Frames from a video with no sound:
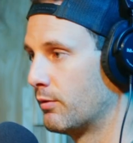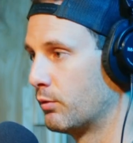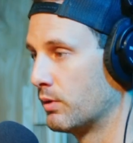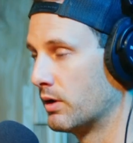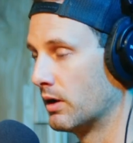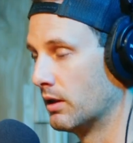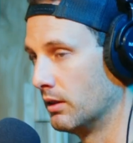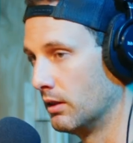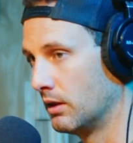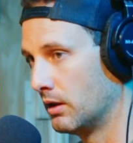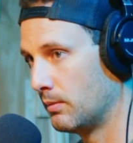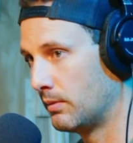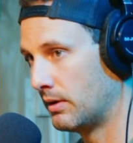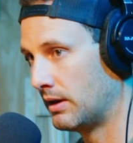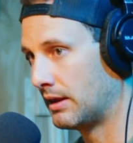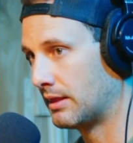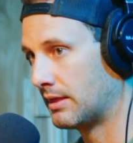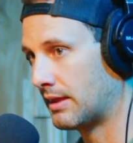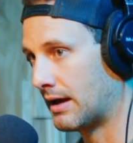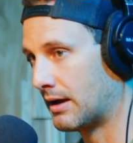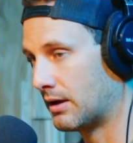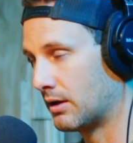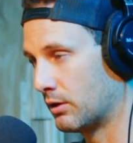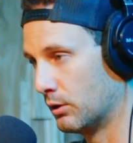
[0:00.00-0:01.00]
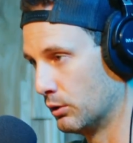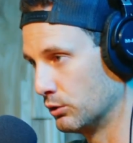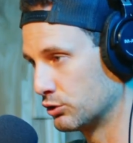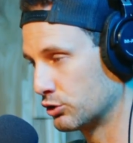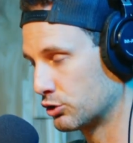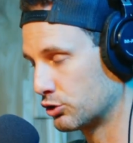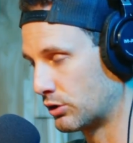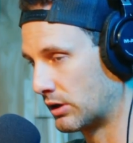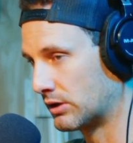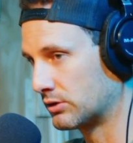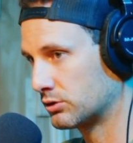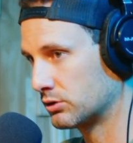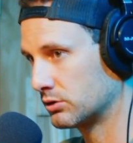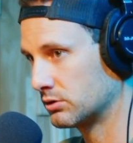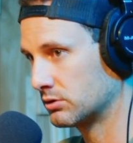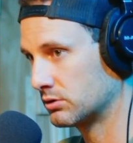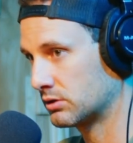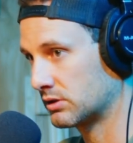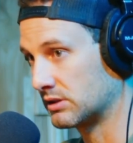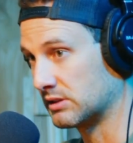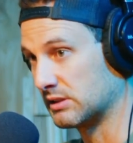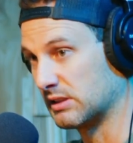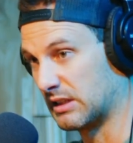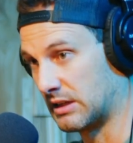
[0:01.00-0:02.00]
we eliminate those stressors
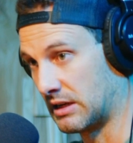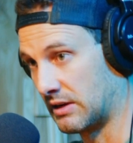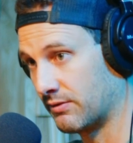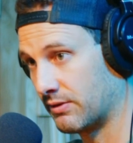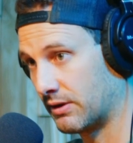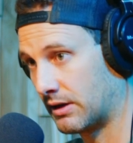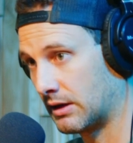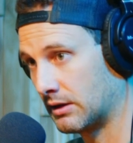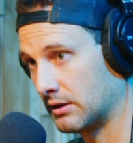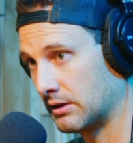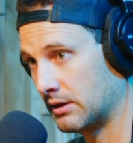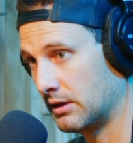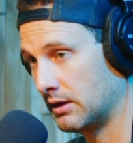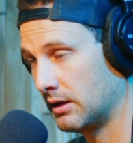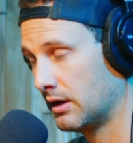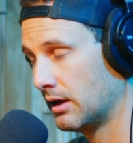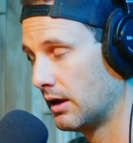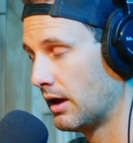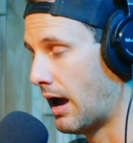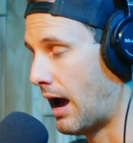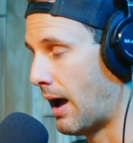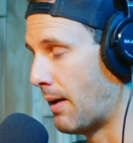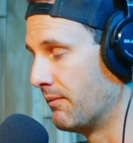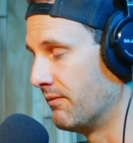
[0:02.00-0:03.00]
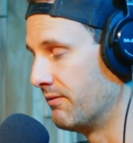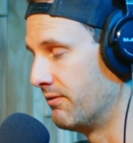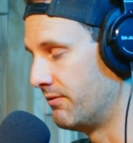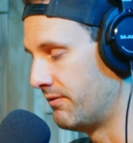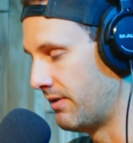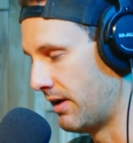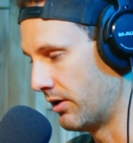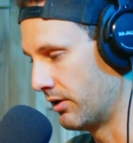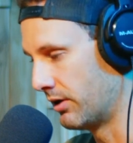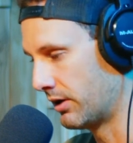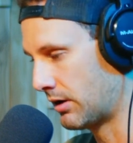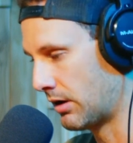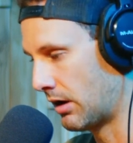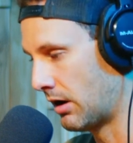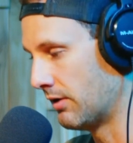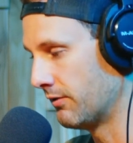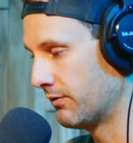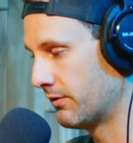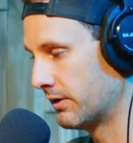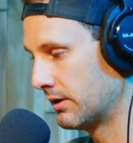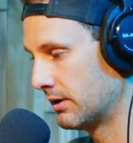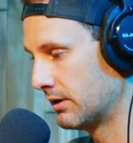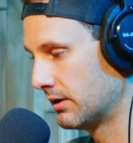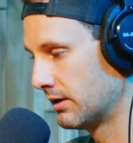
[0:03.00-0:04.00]
significantly, I'm very
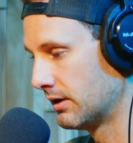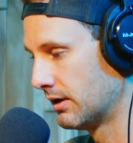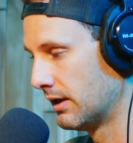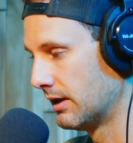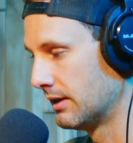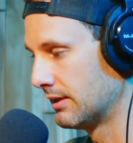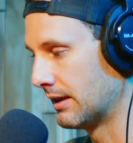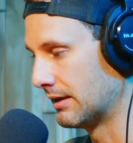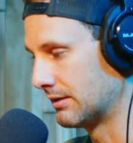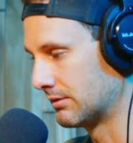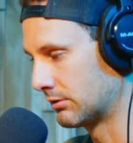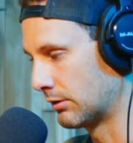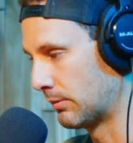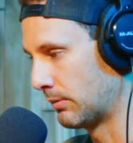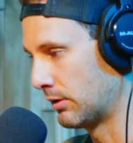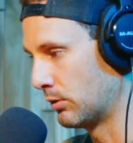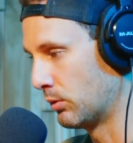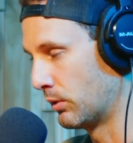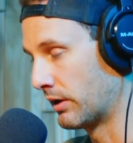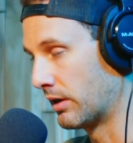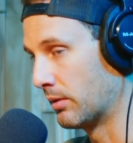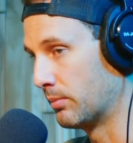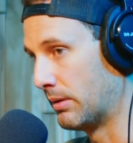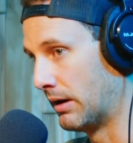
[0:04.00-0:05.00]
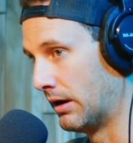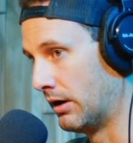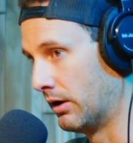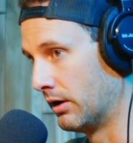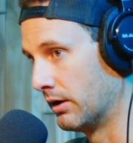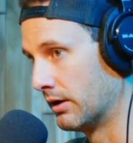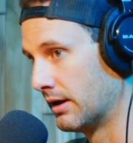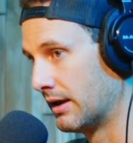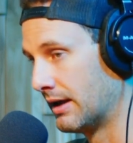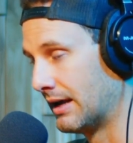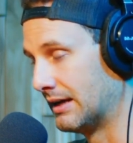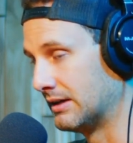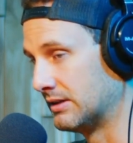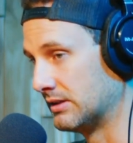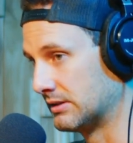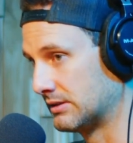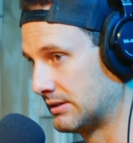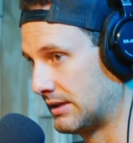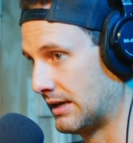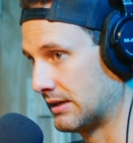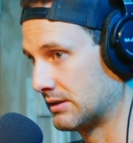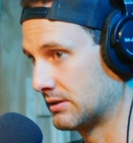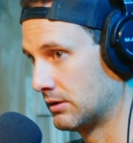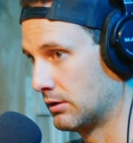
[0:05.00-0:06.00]
confident that somebody will get better. It just
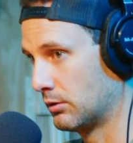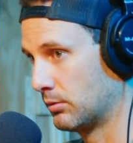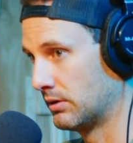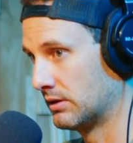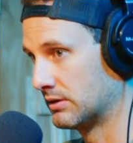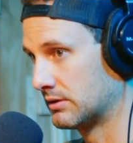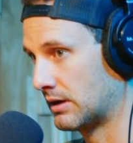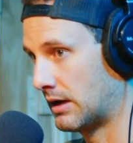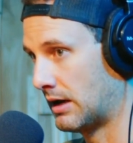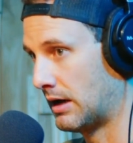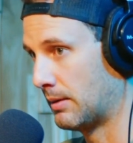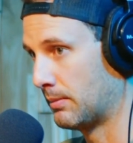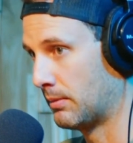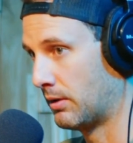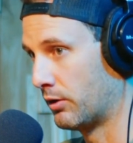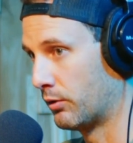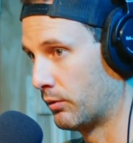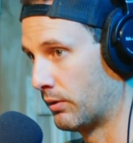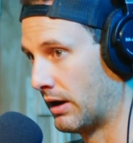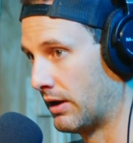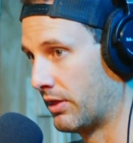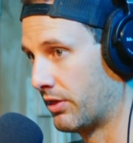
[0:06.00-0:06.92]
takes a little bit of time on the right